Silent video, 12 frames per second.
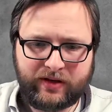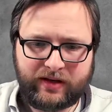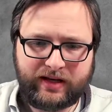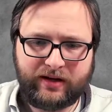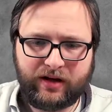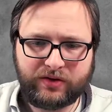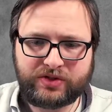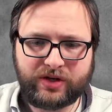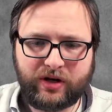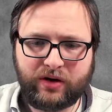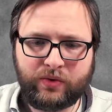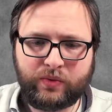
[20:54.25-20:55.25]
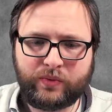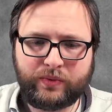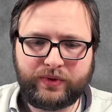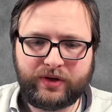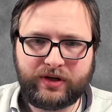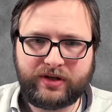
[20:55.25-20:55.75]
and also
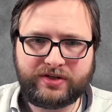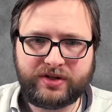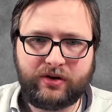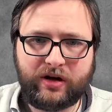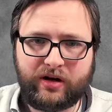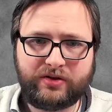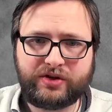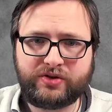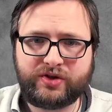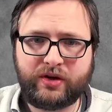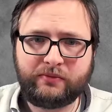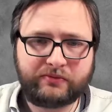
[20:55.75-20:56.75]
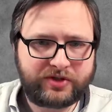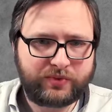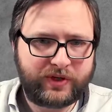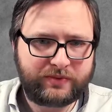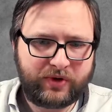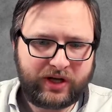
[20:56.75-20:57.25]
also some
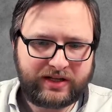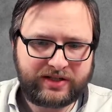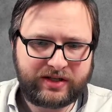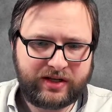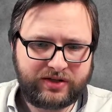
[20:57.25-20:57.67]
Swiss brands.